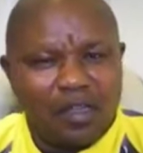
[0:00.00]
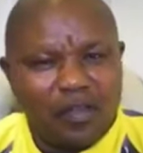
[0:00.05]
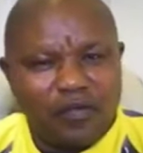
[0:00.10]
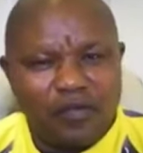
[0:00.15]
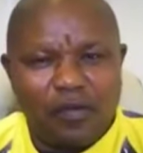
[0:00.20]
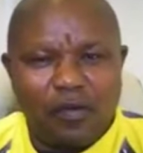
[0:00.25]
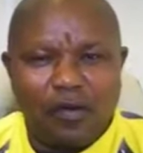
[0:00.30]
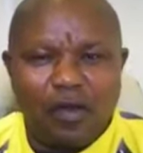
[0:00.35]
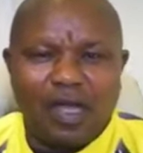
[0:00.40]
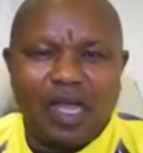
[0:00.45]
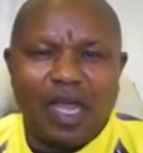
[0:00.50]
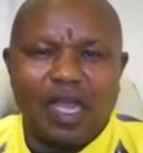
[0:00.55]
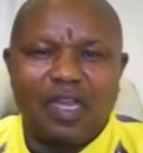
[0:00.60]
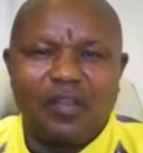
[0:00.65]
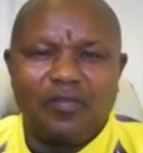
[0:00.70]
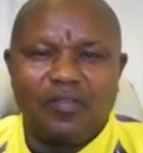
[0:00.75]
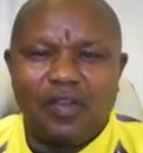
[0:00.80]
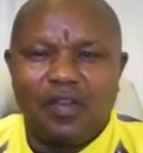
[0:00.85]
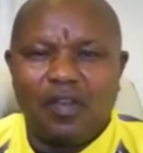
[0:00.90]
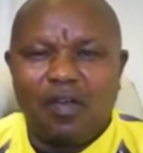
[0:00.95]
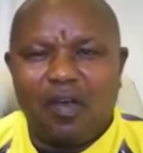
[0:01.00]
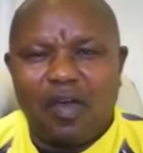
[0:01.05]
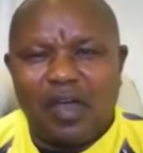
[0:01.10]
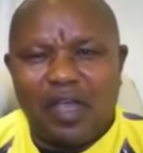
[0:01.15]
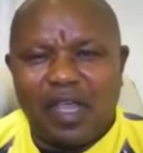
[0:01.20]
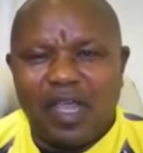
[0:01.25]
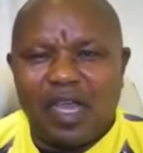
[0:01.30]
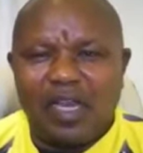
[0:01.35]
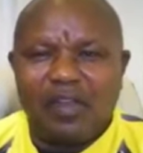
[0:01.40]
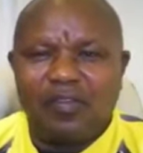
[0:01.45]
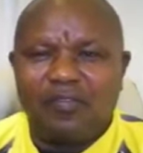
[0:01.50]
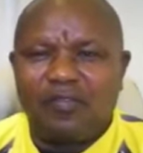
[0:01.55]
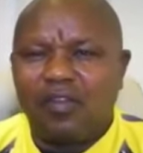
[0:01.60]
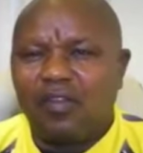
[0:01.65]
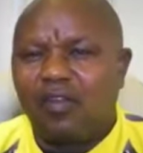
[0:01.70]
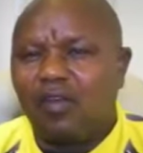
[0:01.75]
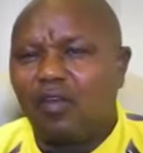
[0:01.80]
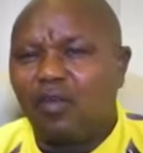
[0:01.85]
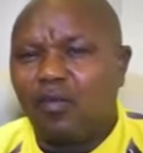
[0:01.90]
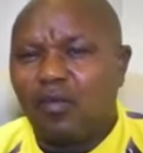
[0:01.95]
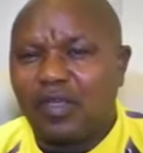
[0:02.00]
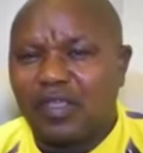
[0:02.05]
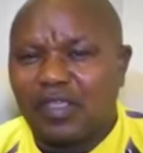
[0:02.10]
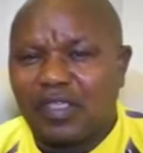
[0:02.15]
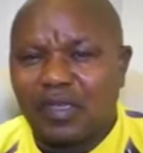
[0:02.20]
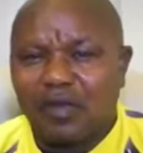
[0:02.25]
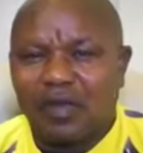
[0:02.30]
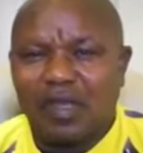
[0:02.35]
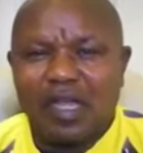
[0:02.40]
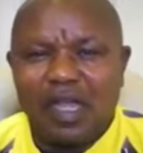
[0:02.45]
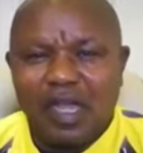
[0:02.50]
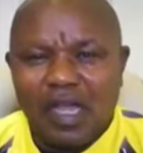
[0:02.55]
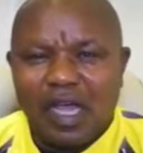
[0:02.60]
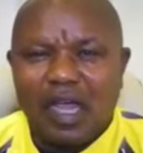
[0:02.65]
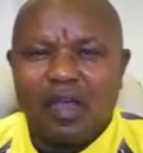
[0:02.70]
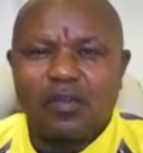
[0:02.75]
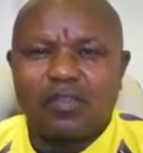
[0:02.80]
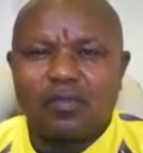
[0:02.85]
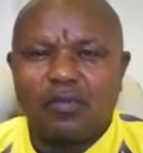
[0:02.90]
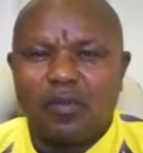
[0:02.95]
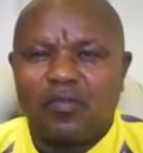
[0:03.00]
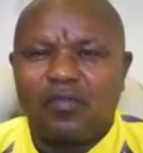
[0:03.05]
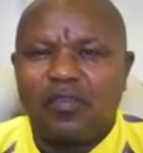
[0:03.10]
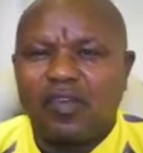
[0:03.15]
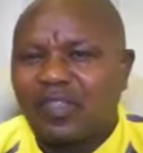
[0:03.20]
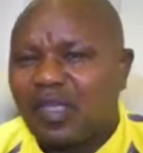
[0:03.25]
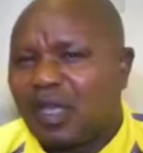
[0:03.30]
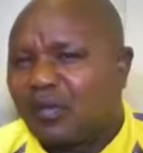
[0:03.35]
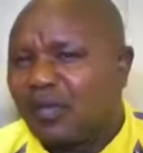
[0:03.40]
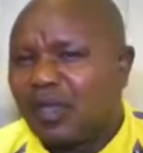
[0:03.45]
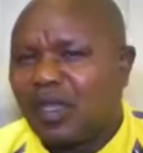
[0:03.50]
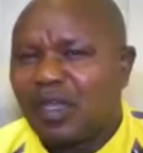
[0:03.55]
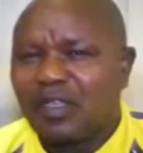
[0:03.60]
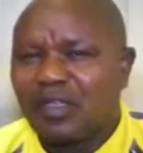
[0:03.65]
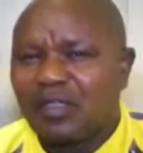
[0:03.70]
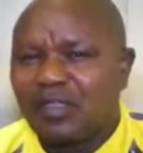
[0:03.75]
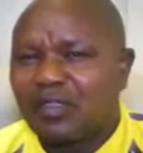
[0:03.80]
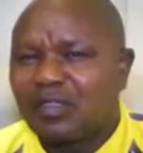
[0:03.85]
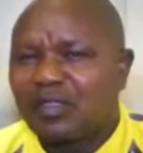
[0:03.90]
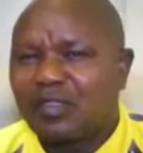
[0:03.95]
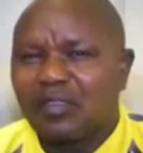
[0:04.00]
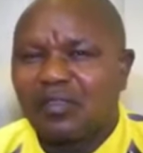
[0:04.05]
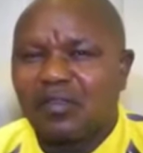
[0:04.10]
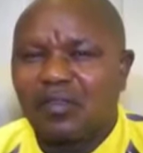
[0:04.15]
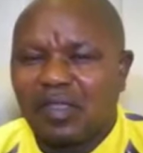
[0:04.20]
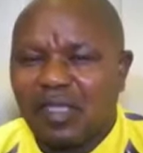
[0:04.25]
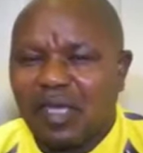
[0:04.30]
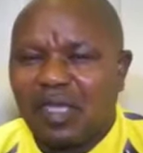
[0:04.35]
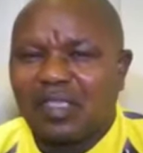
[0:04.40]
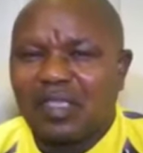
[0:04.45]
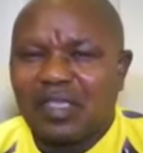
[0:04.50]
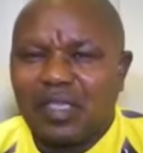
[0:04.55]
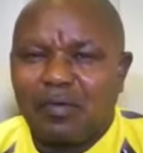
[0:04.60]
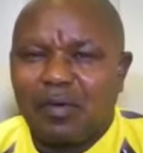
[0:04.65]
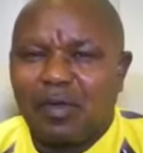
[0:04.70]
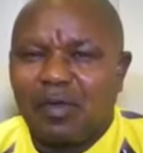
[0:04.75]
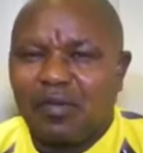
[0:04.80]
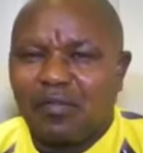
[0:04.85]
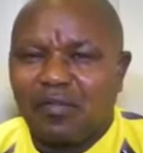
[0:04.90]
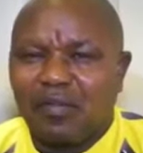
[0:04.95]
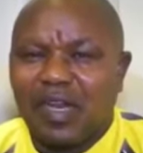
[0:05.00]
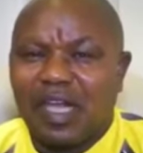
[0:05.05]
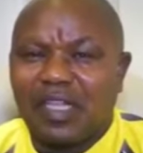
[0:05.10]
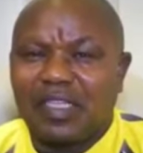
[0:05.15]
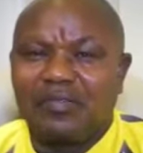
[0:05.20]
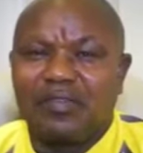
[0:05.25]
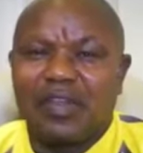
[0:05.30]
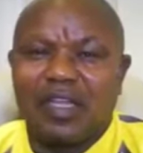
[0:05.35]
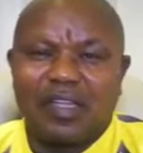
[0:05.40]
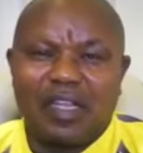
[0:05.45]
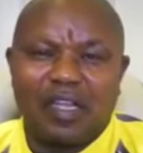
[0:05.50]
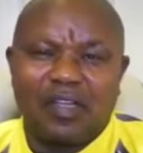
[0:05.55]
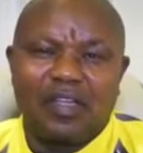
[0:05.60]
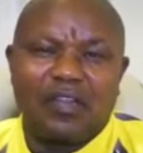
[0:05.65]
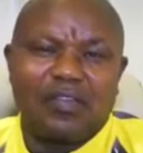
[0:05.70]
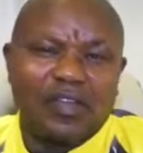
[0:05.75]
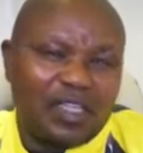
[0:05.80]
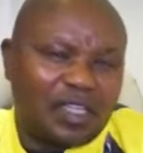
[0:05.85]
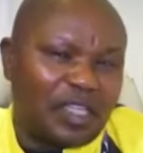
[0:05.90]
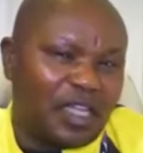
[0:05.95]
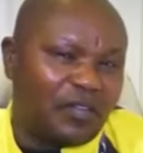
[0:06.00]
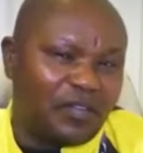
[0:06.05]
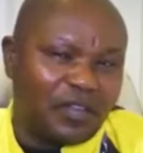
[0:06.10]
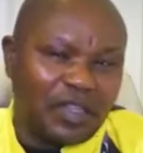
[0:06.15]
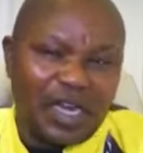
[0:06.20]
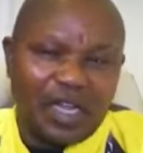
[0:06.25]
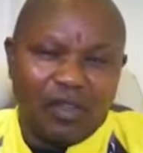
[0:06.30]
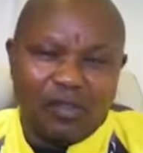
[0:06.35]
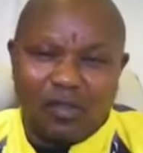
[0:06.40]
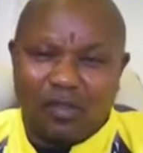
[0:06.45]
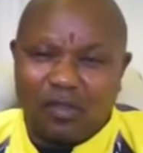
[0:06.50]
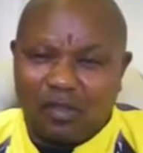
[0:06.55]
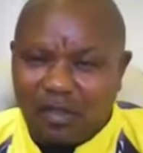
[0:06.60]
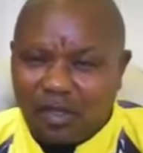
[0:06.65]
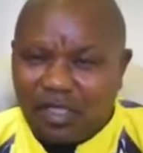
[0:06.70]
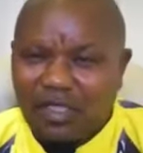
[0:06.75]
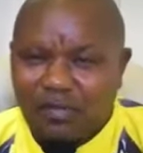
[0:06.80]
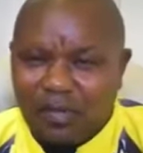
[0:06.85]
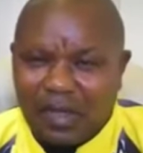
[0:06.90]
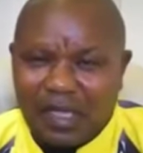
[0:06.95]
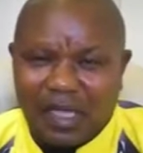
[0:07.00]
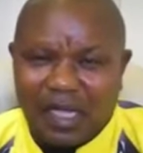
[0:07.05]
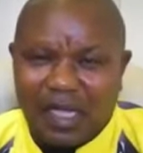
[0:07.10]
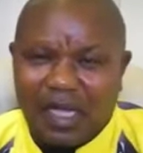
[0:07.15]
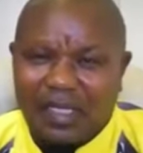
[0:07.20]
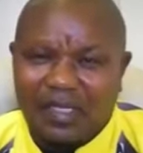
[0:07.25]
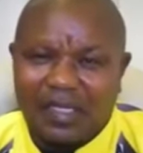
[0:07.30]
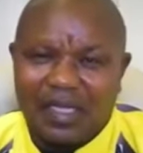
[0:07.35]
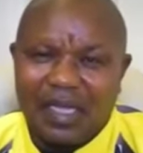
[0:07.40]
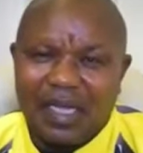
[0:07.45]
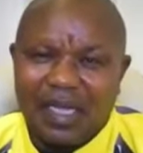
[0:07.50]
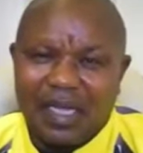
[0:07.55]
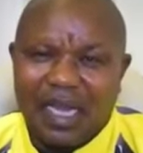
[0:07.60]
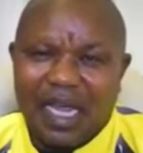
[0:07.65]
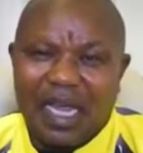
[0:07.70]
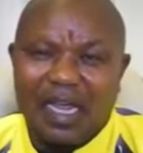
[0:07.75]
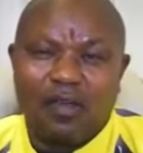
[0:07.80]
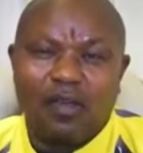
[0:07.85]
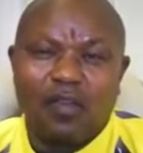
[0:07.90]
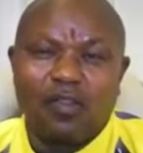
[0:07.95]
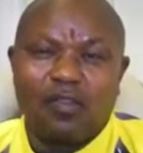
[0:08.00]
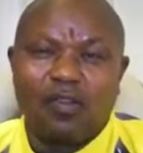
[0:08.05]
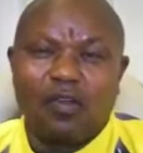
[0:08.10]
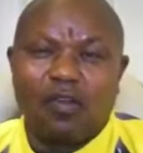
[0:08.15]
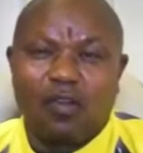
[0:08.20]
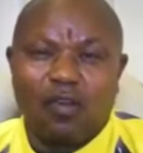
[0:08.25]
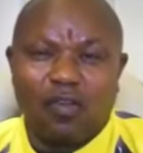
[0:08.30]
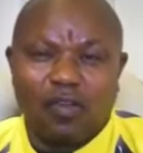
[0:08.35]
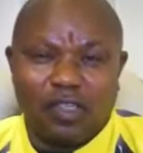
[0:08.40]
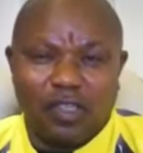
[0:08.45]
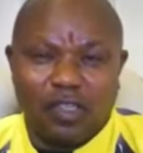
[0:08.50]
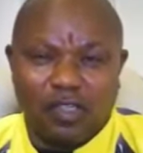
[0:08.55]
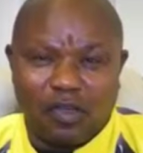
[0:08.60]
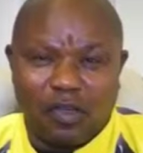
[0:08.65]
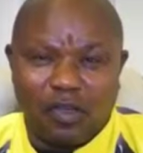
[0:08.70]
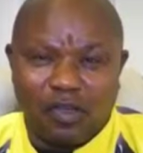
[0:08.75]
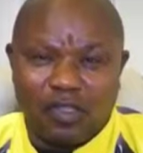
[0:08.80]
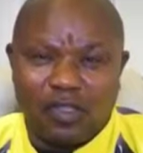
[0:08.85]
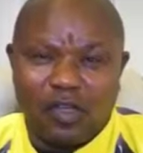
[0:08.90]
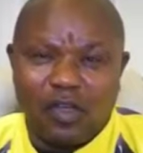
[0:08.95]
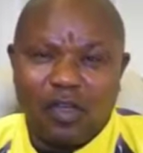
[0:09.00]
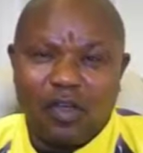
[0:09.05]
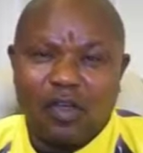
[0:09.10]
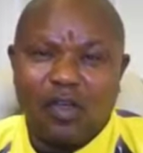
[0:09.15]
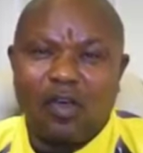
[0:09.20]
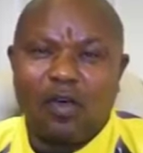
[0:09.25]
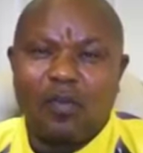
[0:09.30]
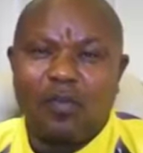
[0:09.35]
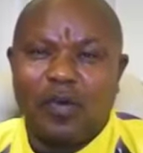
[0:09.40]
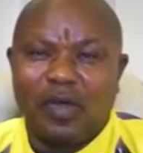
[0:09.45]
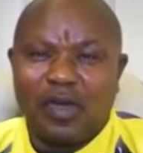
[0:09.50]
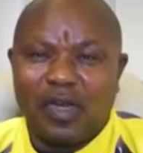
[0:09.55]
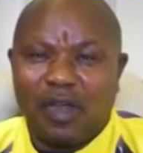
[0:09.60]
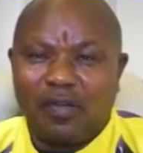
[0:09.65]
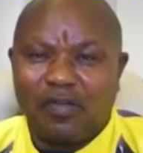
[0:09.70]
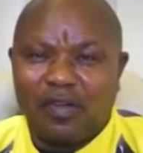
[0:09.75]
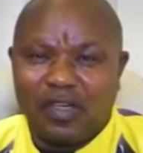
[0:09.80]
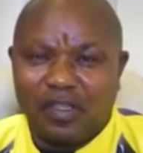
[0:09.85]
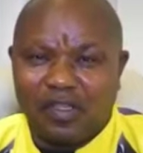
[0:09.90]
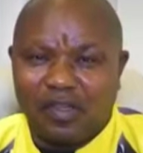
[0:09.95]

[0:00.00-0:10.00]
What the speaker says: If you look at the video or hear the video, you will see how some of us are beginning to threaten the man of God that if try to touch Matthias, they're going to close the church or burn down the